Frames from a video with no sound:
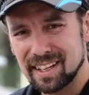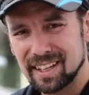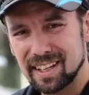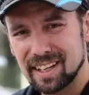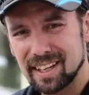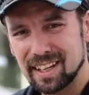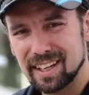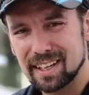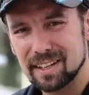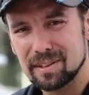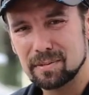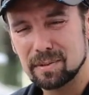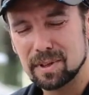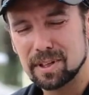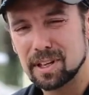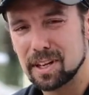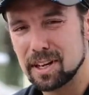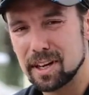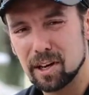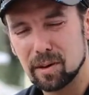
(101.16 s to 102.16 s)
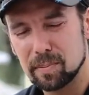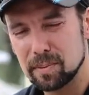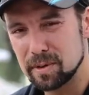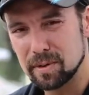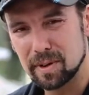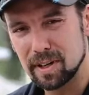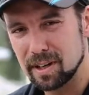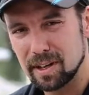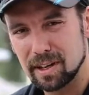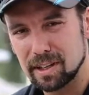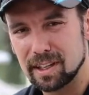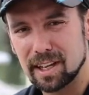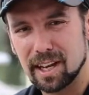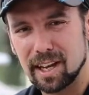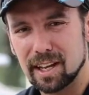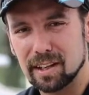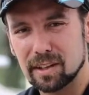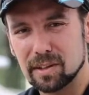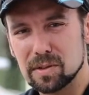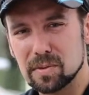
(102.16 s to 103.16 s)
can help you in
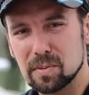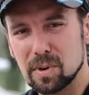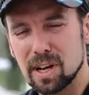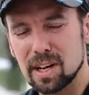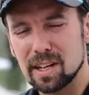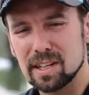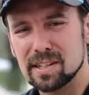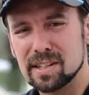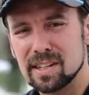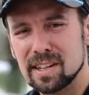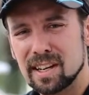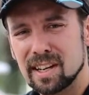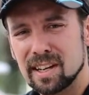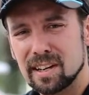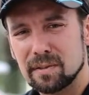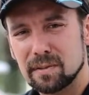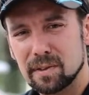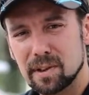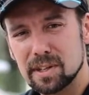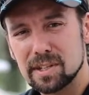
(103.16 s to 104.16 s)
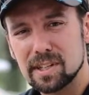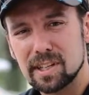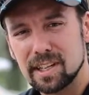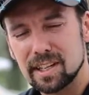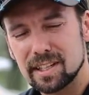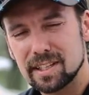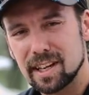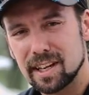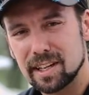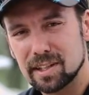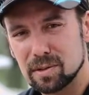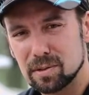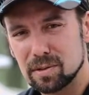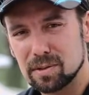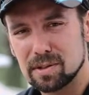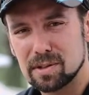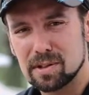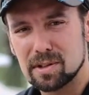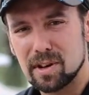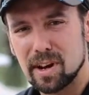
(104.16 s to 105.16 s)
countless ways. Firstly, it takes all
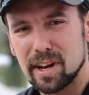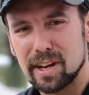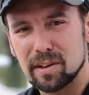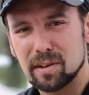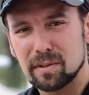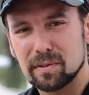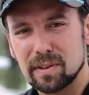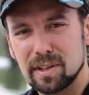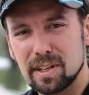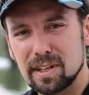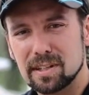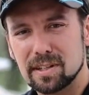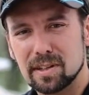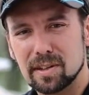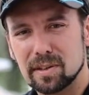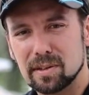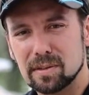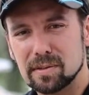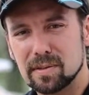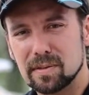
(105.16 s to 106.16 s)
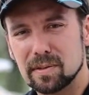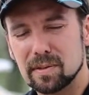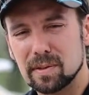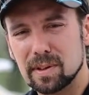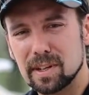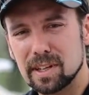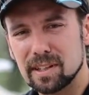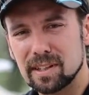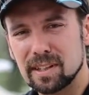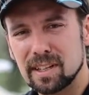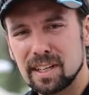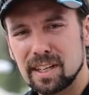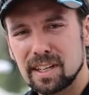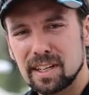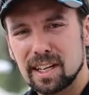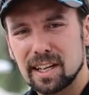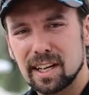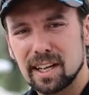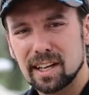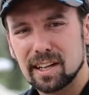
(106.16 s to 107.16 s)
the strain off the internals of the reel
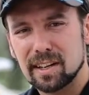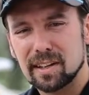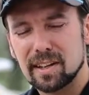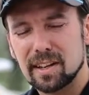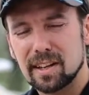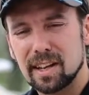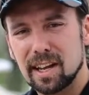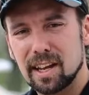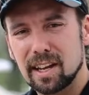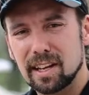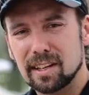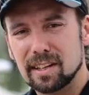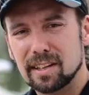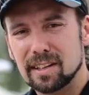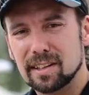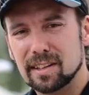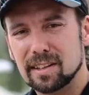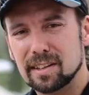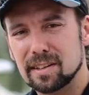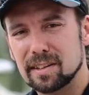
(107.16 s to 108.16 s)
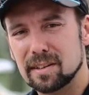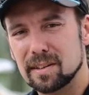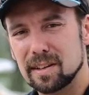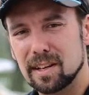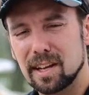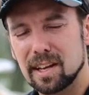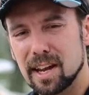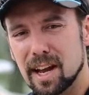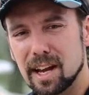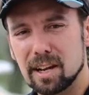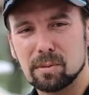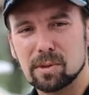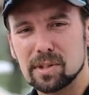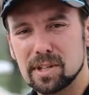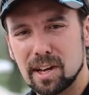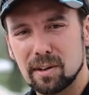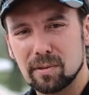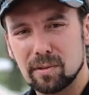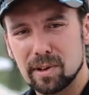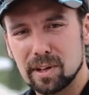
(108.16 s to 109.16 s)
and enables
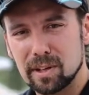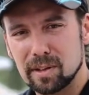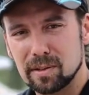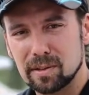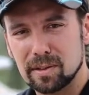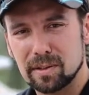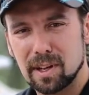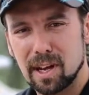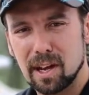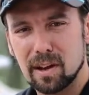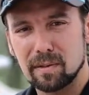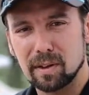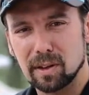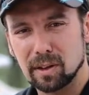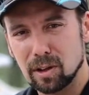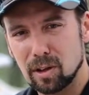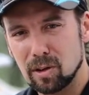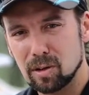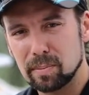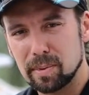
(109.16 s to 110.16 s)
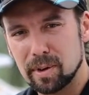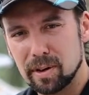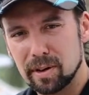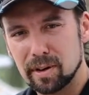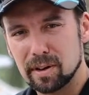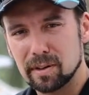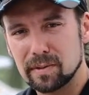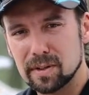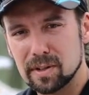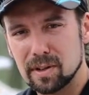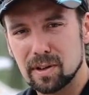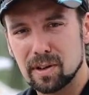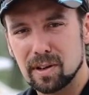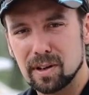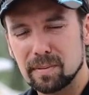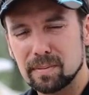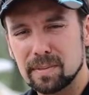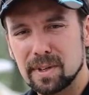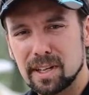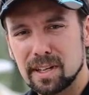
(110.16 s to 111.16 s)
that reel over a long period of
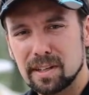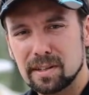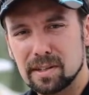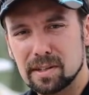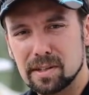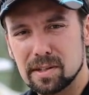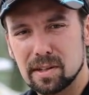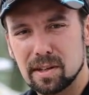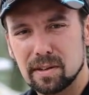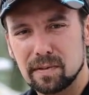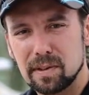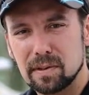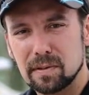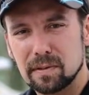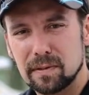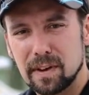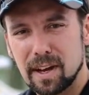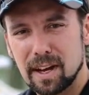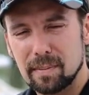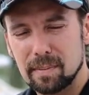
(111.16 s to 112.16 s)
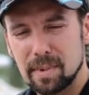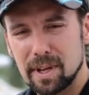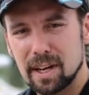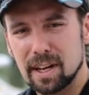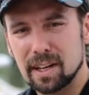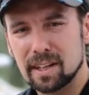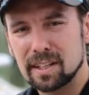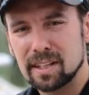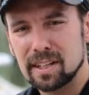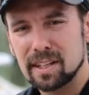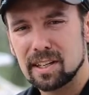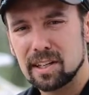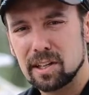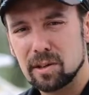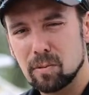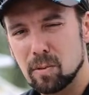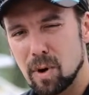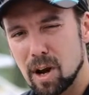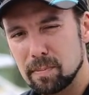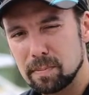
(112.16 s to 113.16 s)
time to serve you far better.
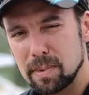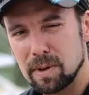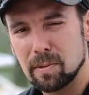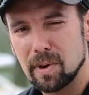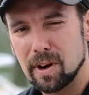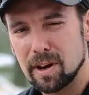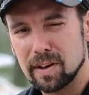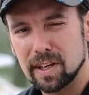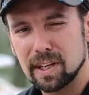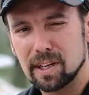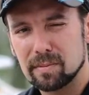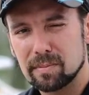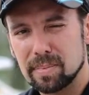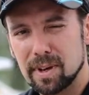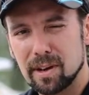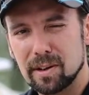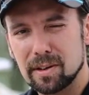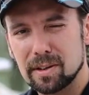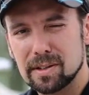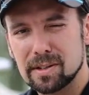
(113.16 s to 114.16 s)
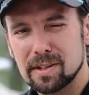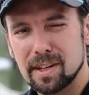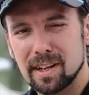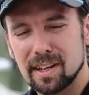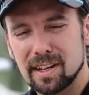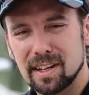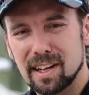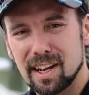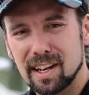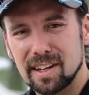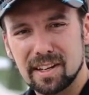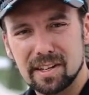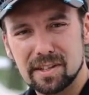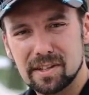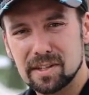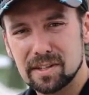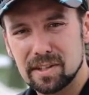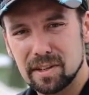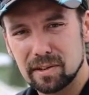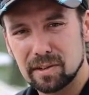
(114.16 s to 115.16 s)
You won't be wearing components that are
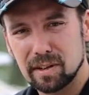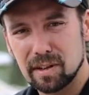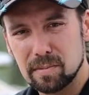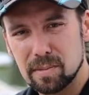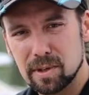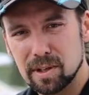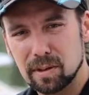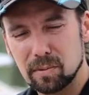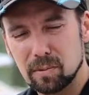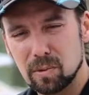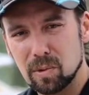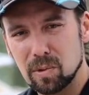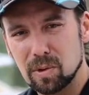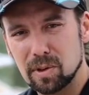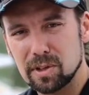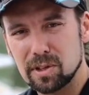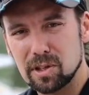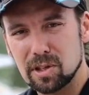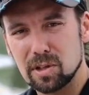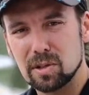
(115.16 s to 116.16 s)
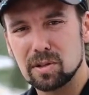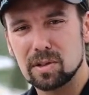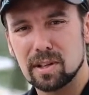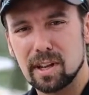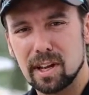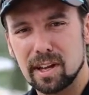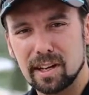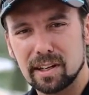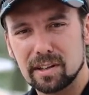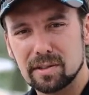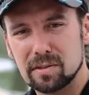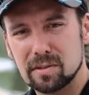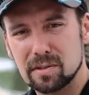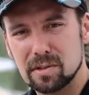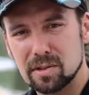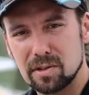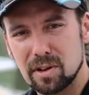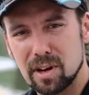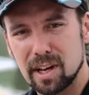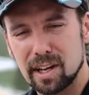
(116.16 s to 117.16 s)
unnecessarily being worn due to that extra
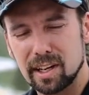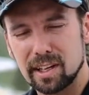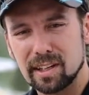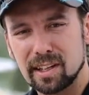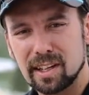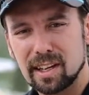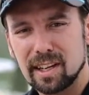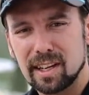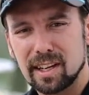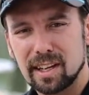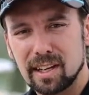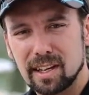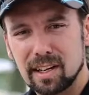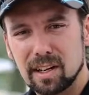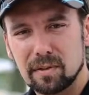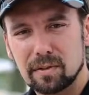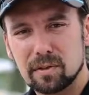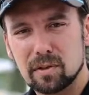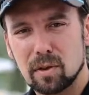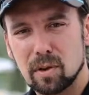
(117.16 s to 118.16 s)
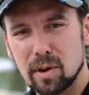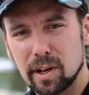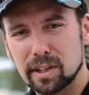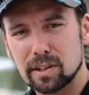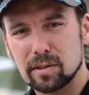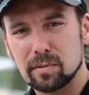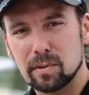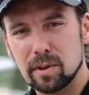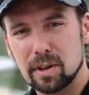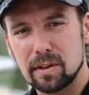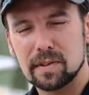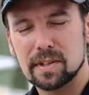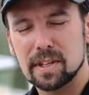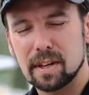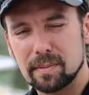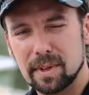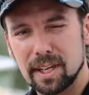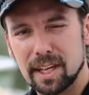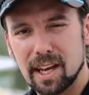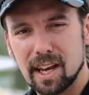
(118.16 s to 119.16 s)
strain of trying to reef
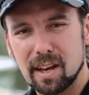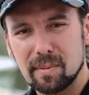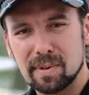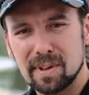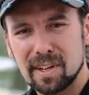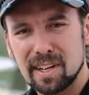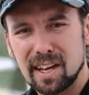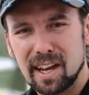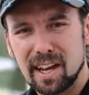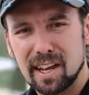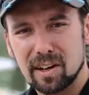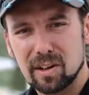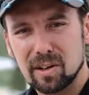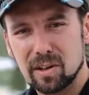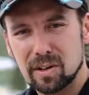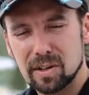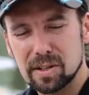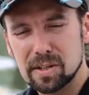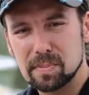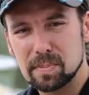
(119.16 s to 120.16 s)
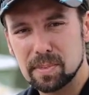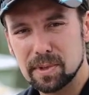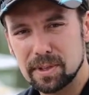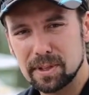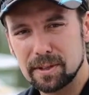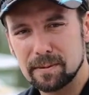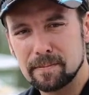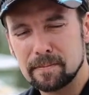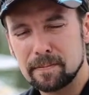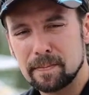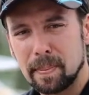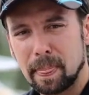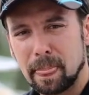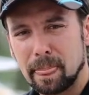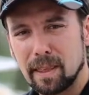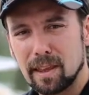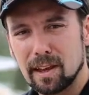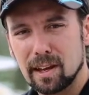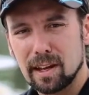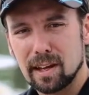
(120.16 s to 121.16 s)
something up at a high speed.
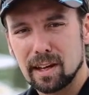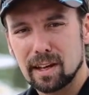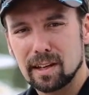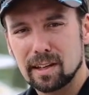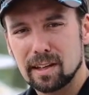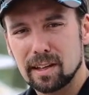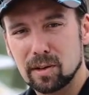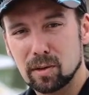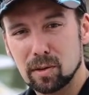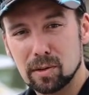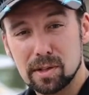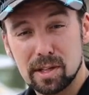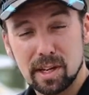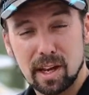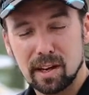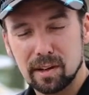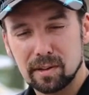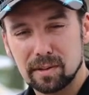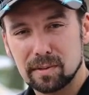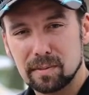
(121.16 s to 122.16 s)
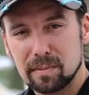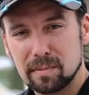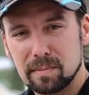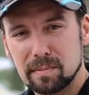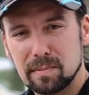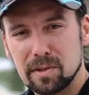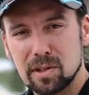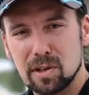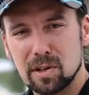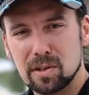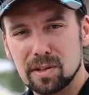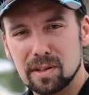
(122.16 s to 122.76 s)
It also, due